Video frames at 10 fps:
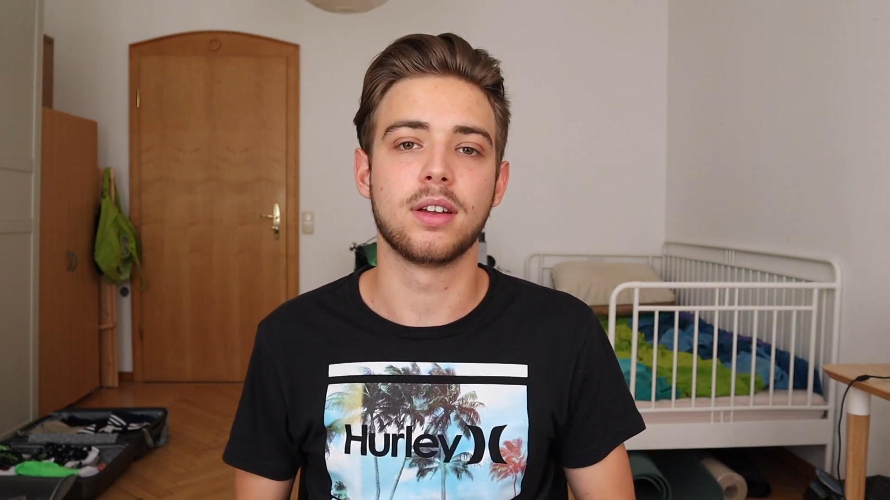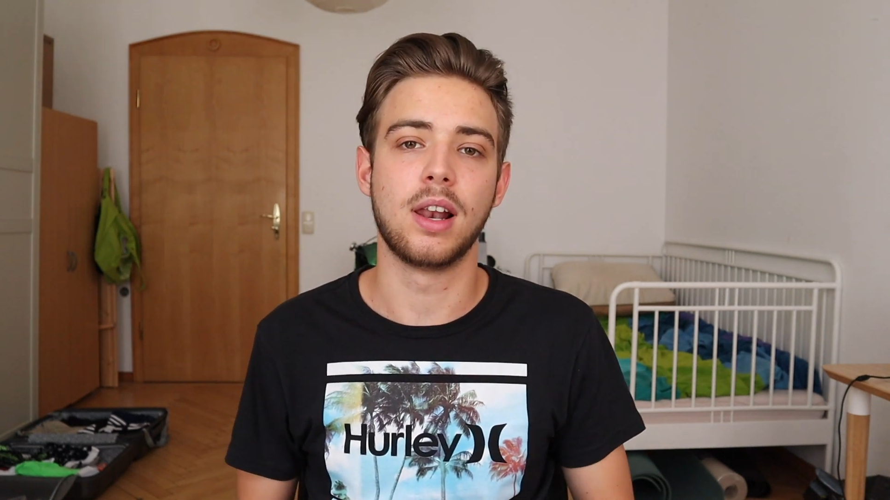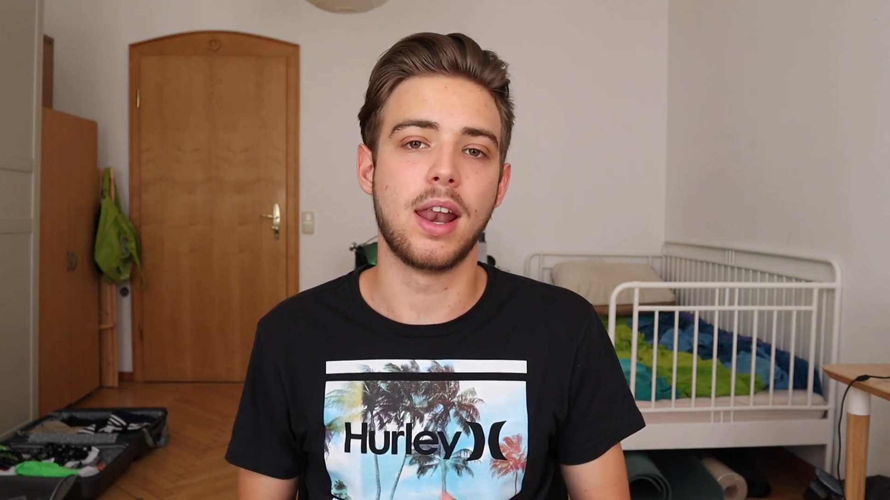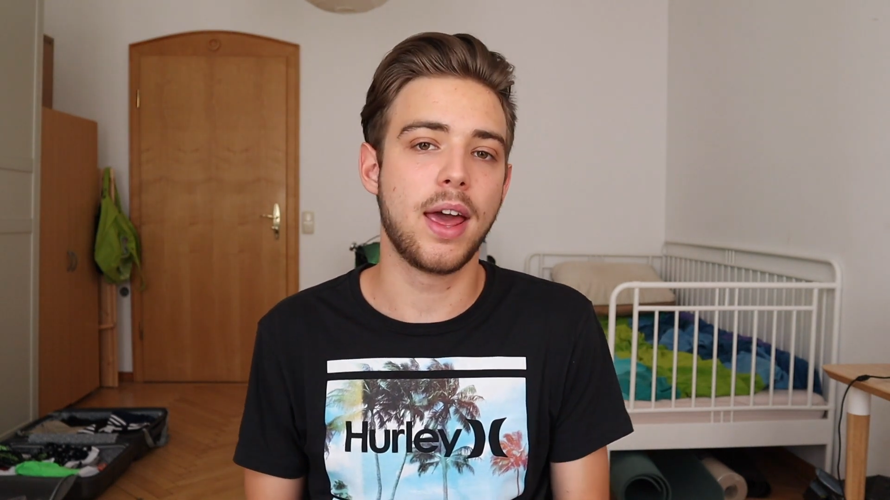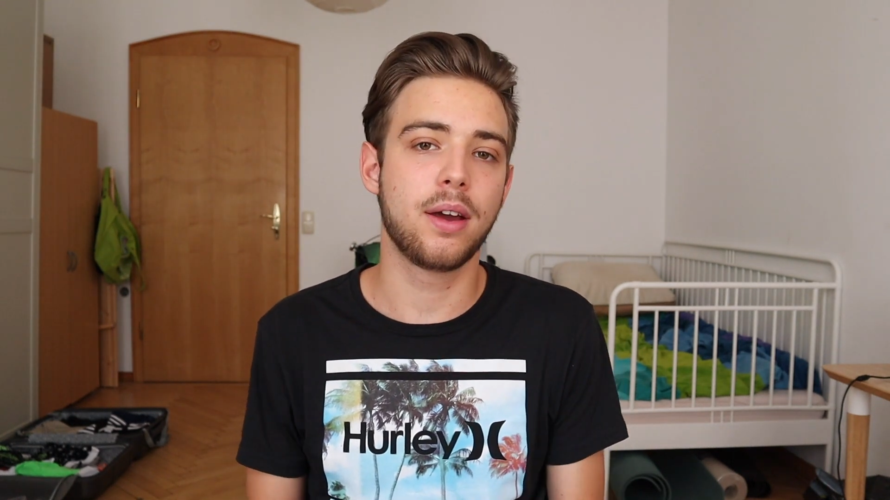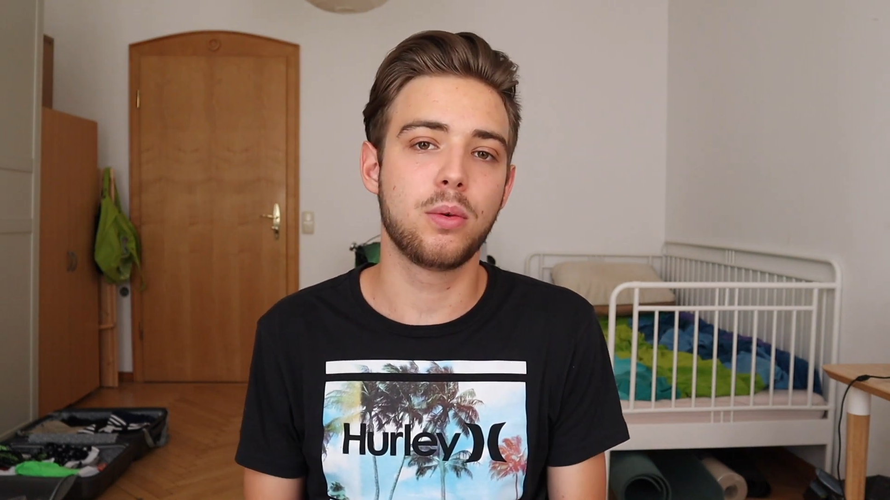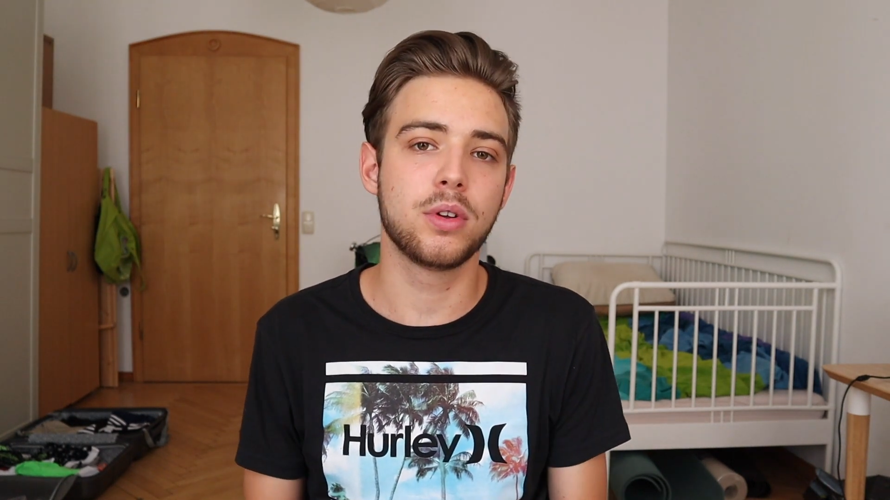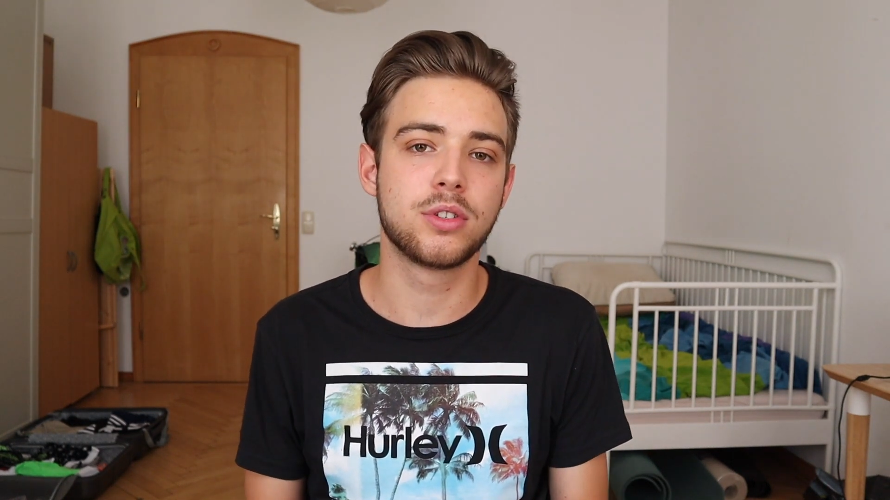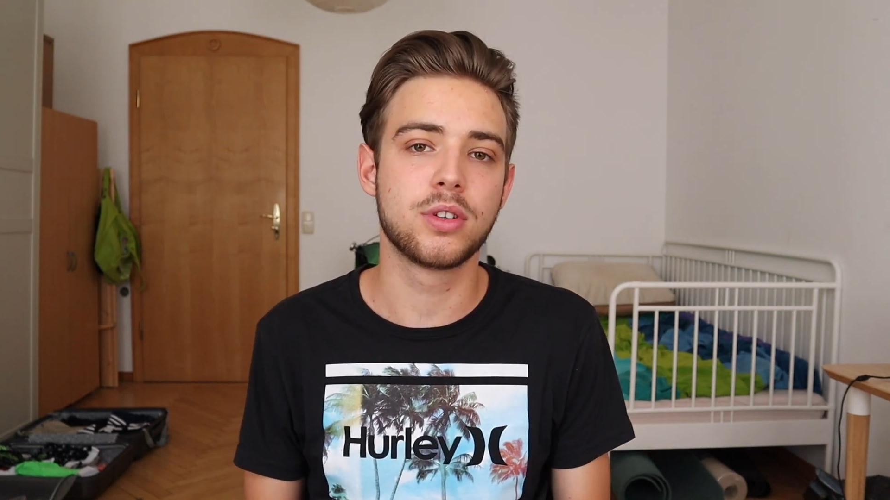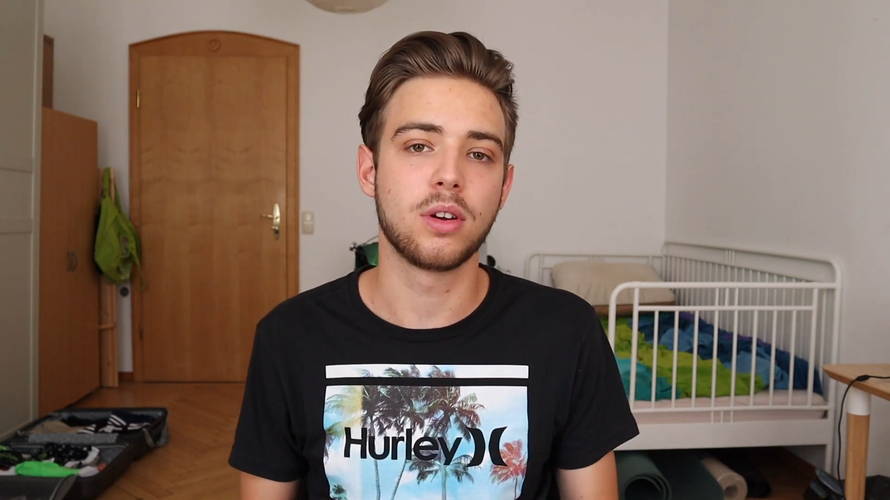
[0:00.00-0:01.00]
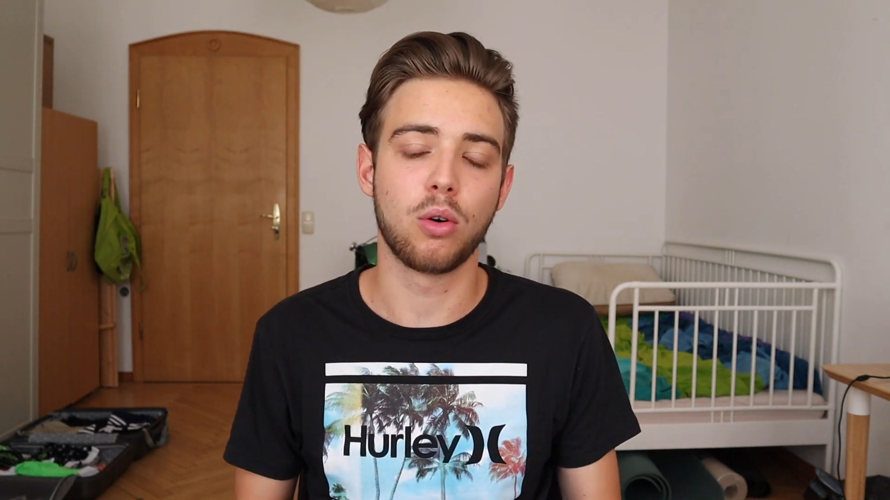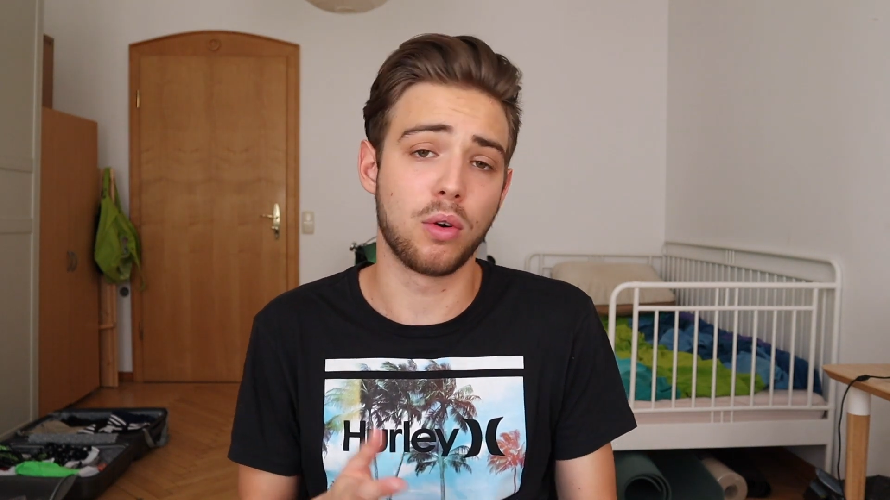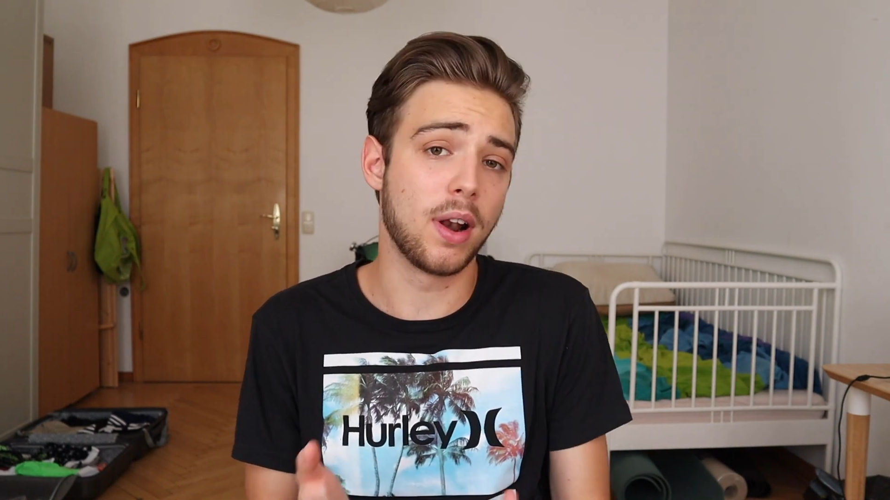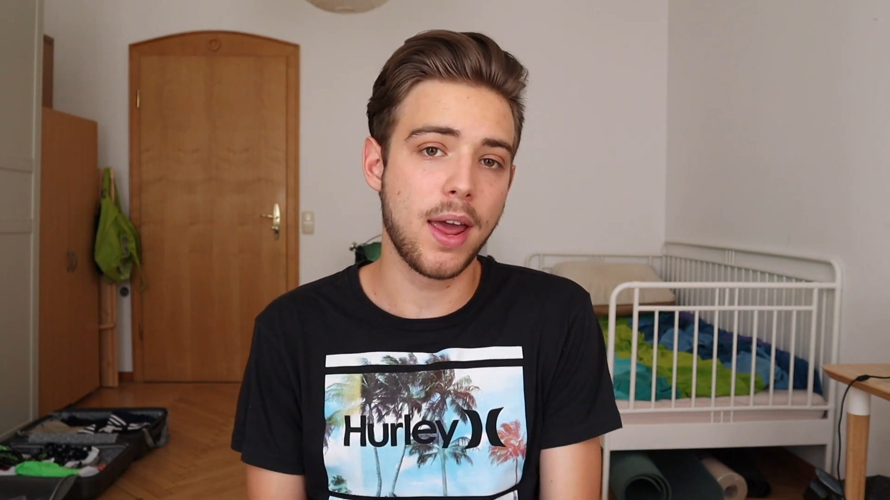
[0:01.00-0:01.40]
language or